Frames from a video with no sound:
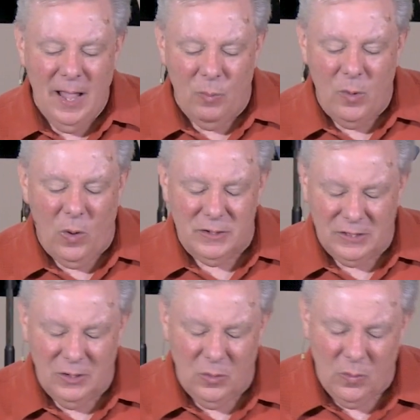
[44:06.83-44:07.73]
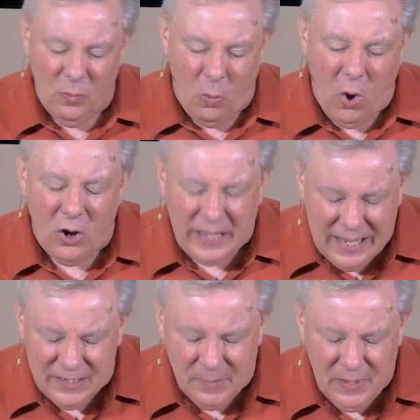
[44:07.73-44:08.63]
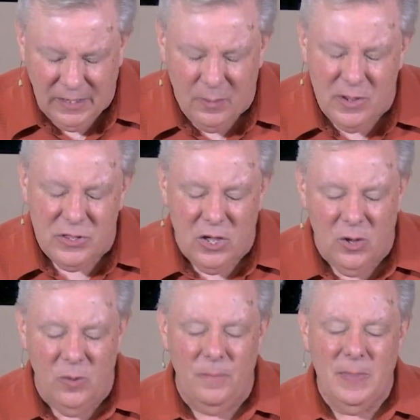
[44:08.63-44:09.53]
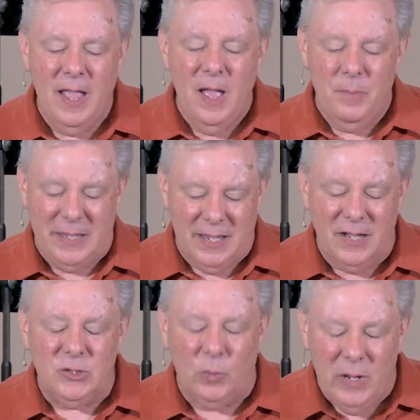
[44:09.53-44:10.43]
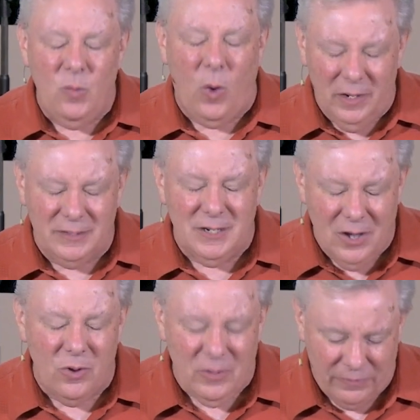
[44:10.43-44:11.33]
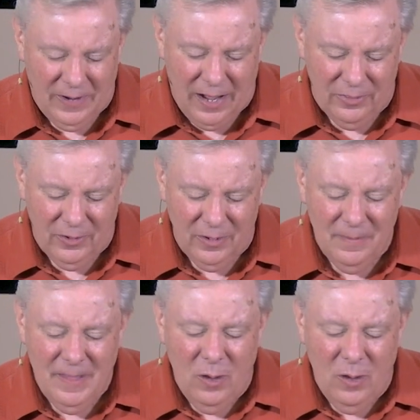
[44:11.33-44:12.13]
We want to walk intimately with you, because we want to know the Father.